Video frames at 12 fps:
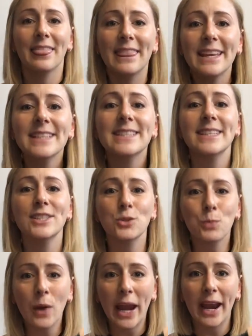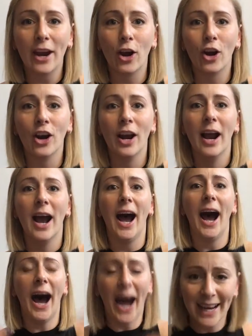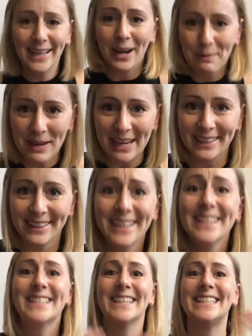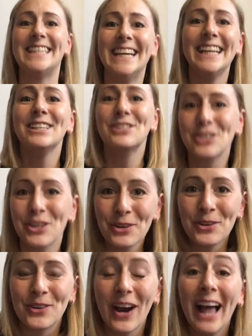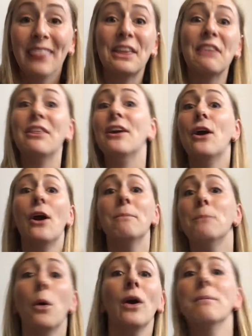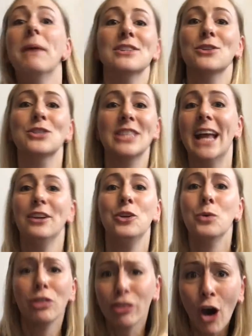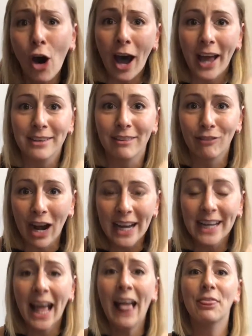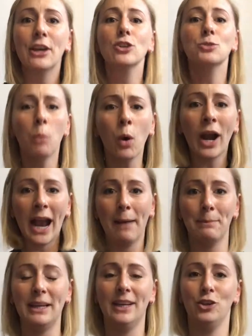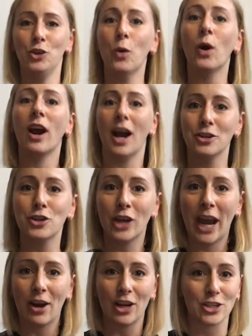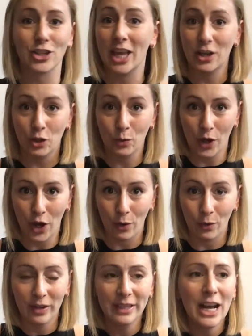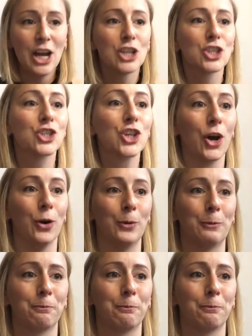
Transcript: This is where I come in to teach you that there are more muscles than you thought, right? There's more happening in your undercarriage than you know. So,